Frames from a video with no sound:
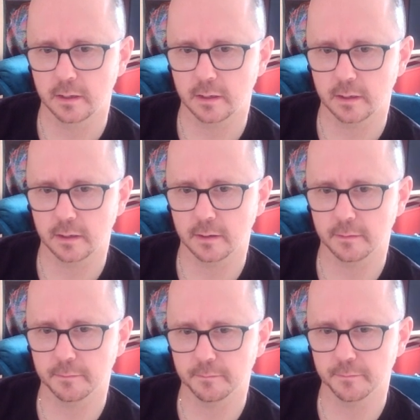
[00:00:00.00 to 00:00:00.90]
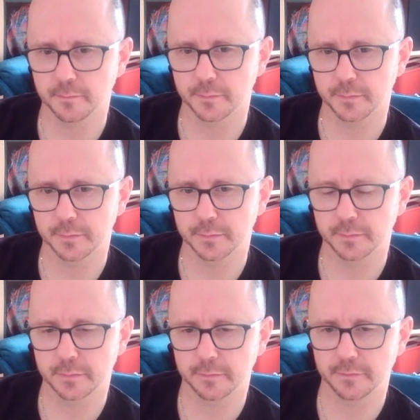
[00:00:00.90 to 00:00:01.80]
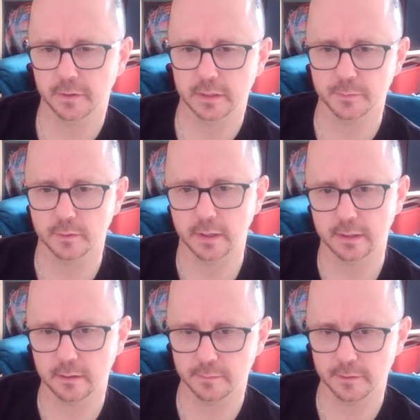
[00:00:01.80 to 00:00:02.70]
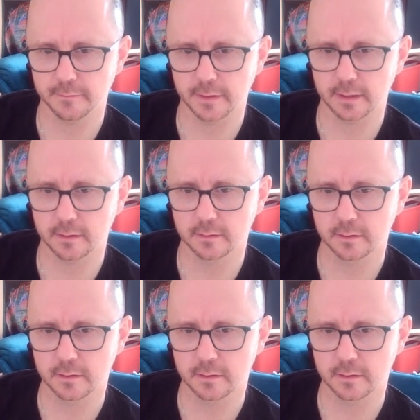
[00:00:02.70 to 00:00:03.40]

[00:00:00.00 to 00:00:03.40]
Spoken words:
I feel like it's more likely to be a vowel.